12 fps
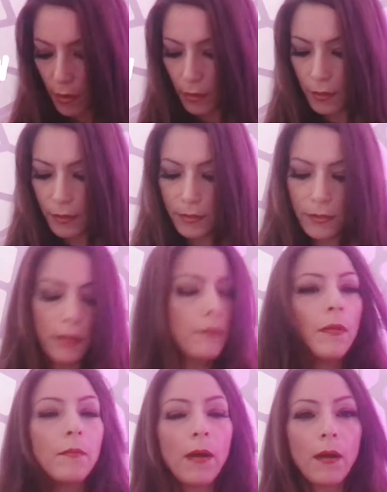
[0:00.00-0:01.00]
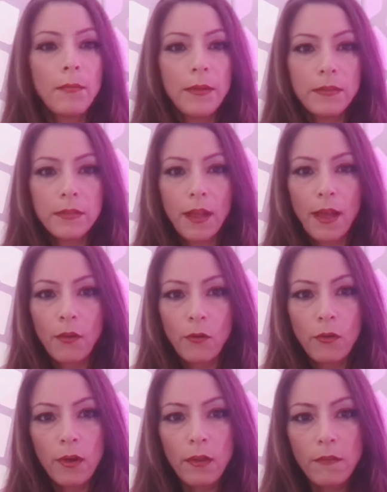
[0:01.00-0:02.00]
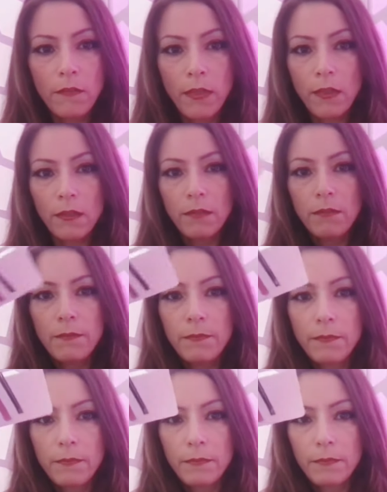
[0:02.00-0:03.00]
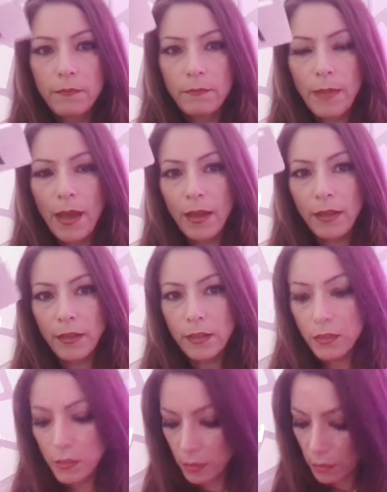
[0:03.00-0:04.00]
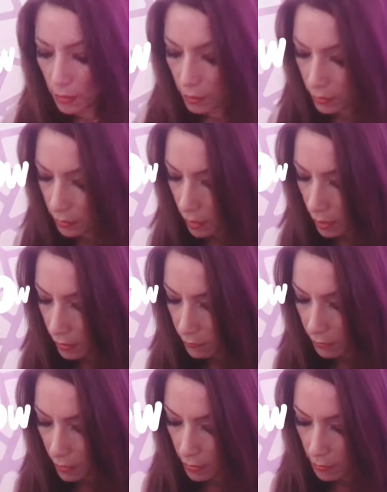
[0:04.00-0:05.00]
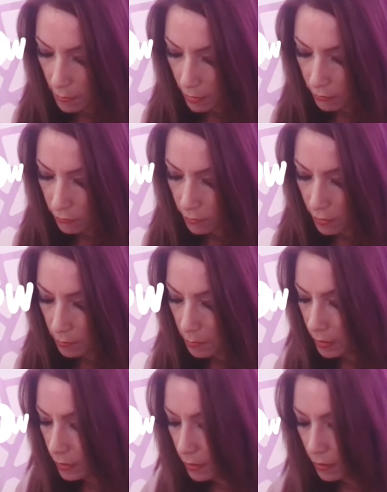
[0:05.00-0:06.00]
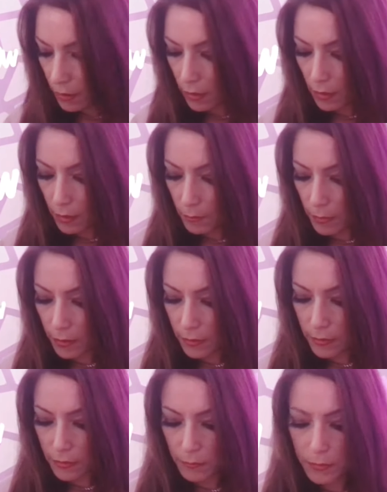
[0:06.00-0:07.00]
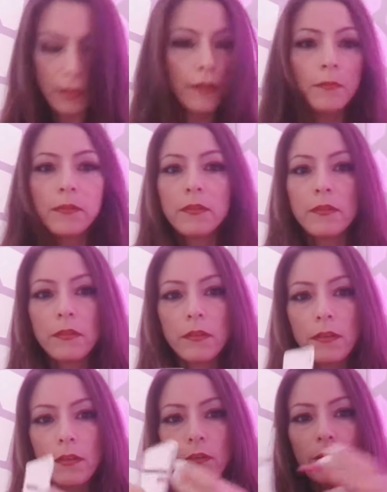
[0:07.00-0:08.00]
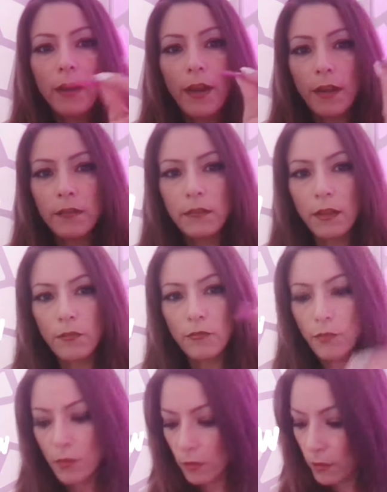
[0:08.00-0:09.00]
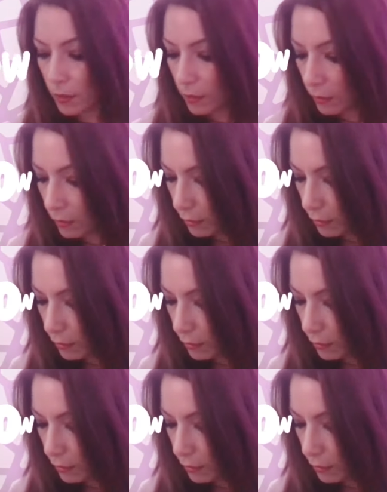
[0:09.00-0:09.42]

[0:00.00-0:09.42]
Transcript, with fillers: I like to take my bob pins out of the package and kind of lay them out in front of me because sometimes, you know, your hands get full and